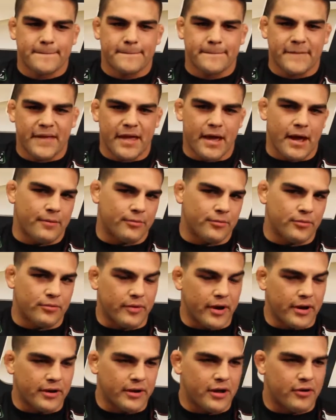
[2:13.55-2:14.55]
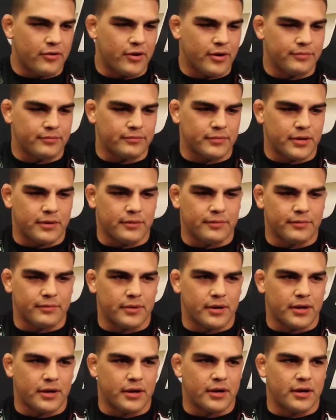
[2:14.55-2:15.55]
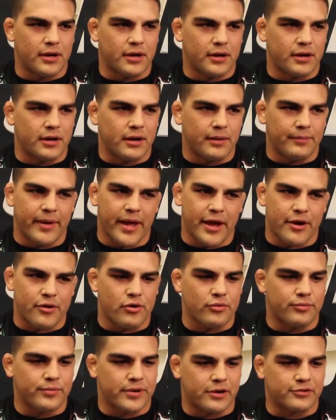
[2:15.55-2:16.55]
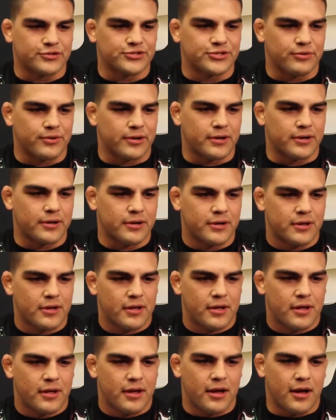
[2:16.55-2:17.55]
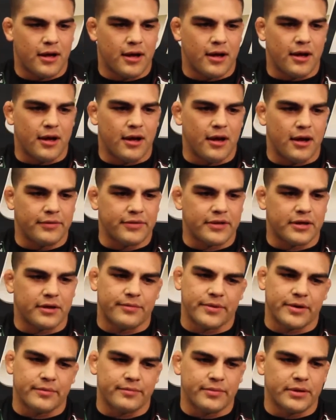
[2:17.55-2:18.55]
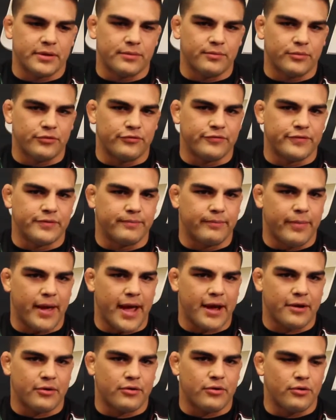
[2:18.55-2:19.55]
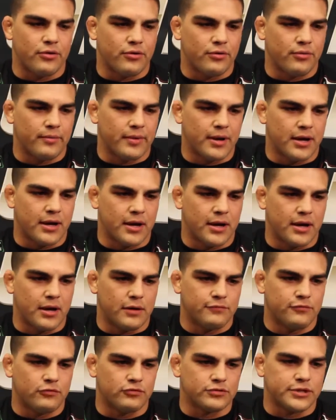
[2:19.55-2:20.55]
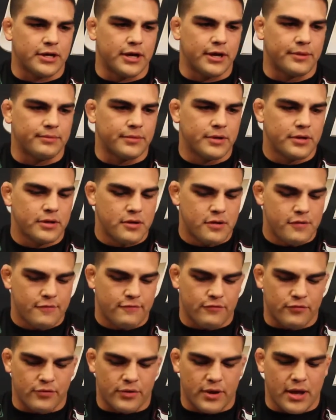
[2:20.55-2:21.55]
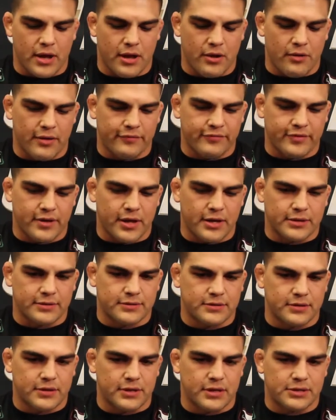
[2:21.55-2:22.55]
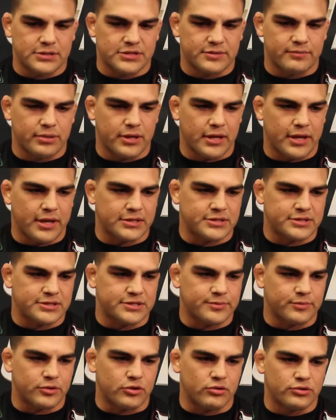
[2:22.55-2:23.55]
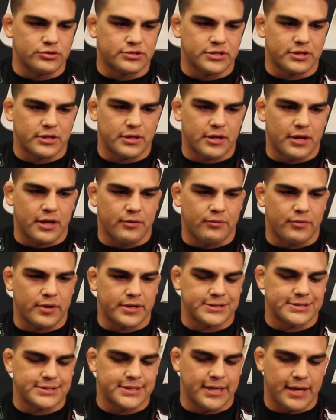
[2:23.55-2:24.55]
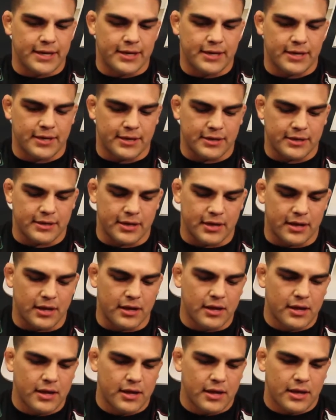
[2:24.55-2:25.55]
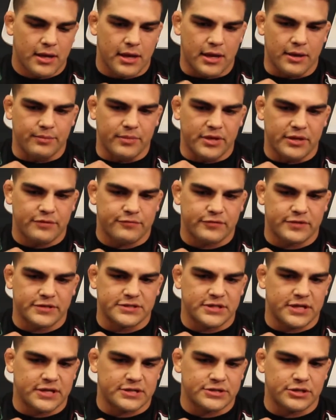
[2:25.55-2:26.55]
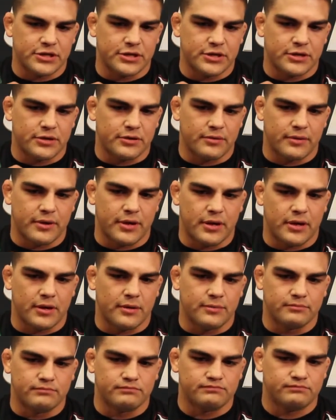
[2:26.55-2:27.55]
Yeah, well, right now I'm back home in Arizona. I think I'm going to be moving back home full-time. For now, I've got some plans, some goals that I want to set and meet for this next year,